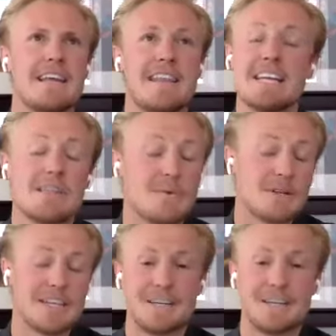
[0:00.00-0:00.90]
that's a
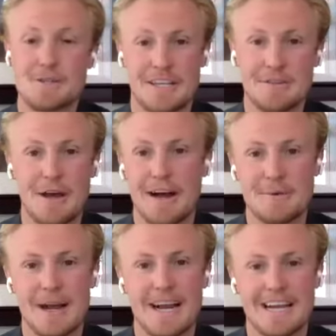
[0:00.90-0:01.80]
really interesting
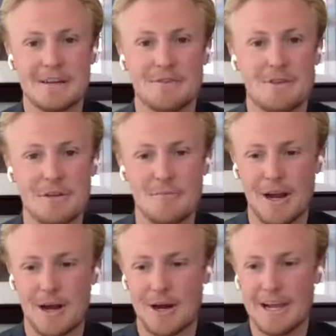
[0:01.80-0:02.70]
thought, right? If you
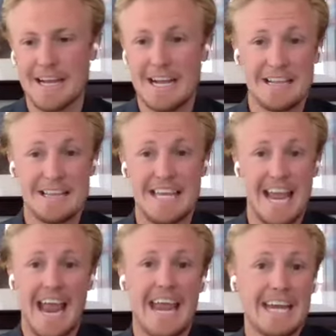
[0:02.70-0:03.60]
compare the
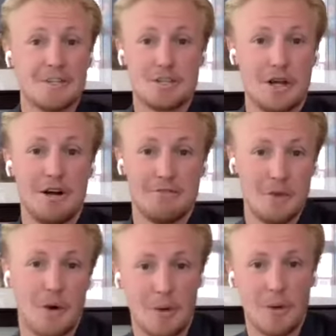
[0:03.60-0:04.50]
age of
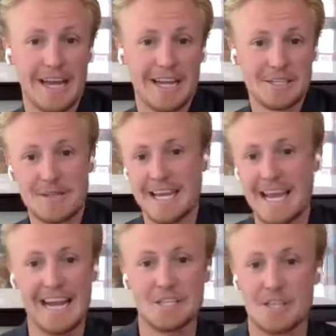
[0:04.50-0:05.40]
Norway to the
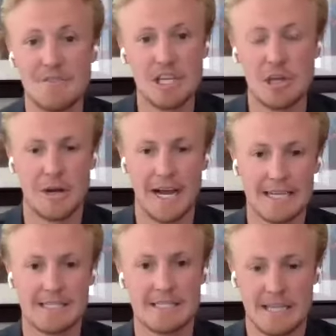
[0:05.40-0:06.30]
age of the
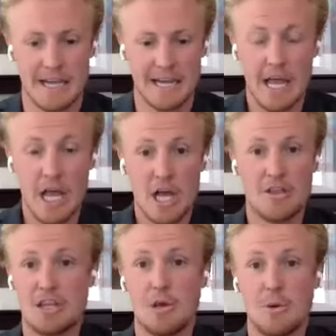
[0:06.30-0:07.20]
US, like
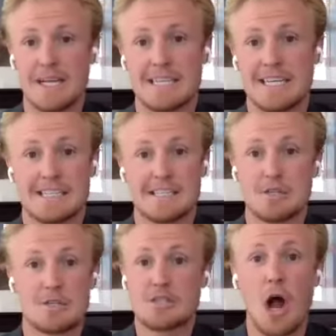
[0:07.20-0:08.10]
the US yeah.
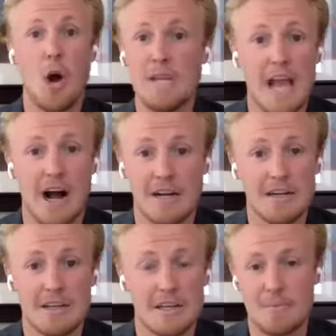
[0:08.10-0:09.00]
is so
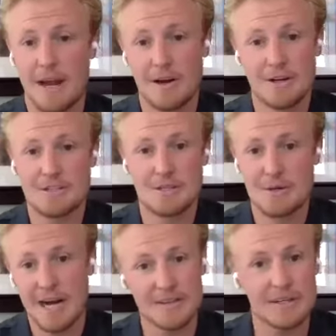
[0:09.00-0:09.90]
young compared
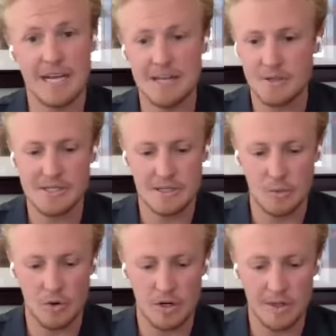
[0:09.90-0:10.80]
to other countries in the
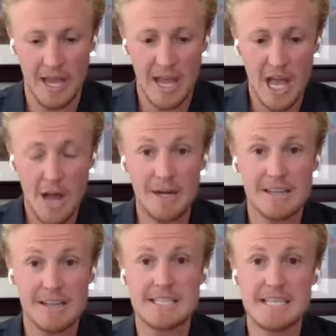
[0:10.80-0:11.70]
world, but
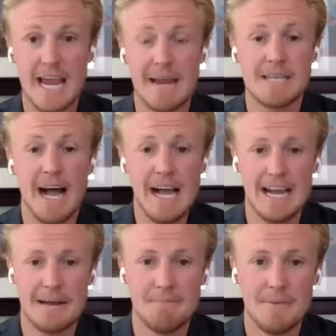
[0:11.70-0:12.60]
at the same
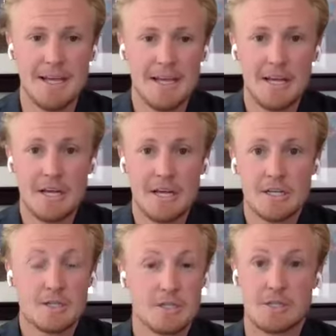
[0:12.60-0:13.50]
time,
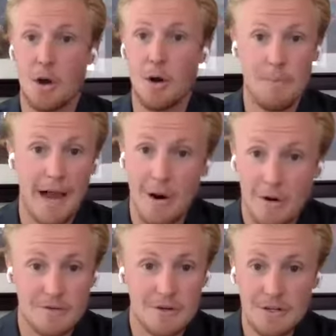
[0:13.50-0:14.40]
so
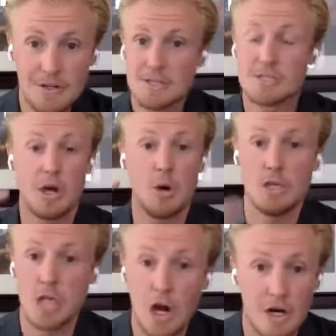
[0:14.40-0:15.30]
powerful, so
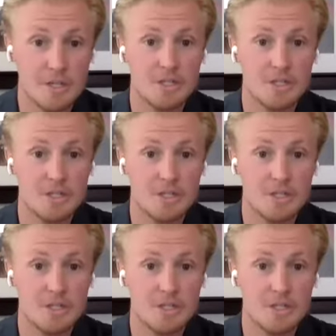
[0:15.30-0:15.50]
large,